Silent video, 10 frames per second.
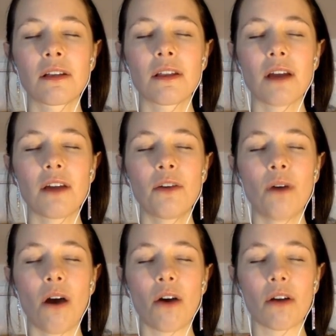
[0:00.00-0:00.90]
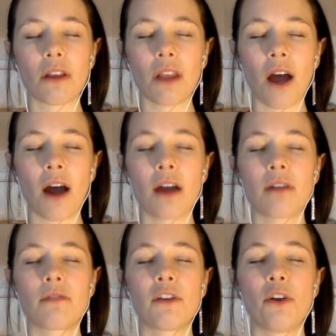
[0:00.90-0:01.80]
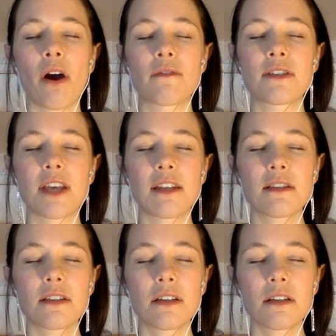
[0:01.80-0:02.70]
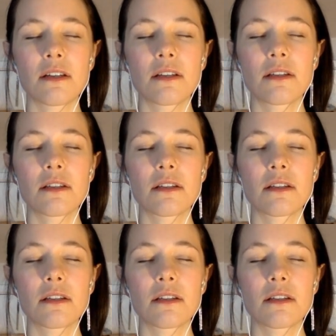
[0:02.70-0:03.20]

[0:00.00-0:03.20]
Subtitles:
that you are alive and you have senses.